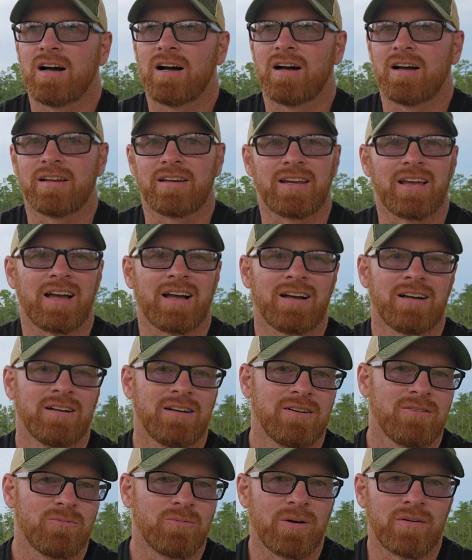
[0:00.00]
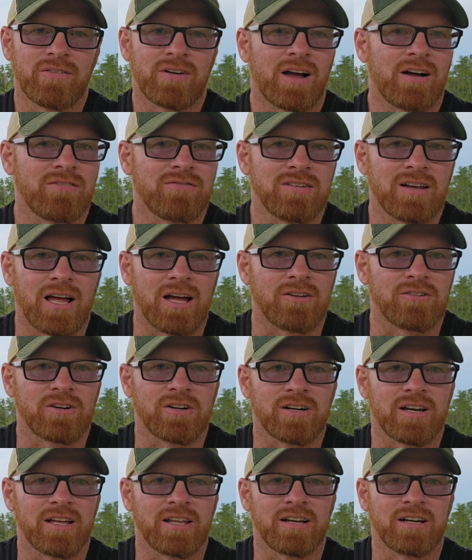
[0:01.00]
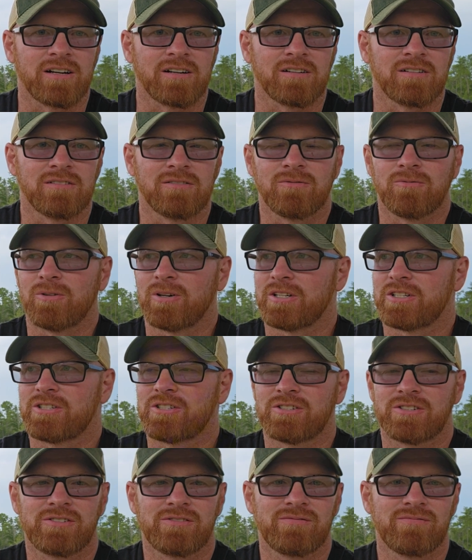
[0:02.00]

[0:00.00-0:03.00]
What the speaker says: Yeah, we've got flounder down here, which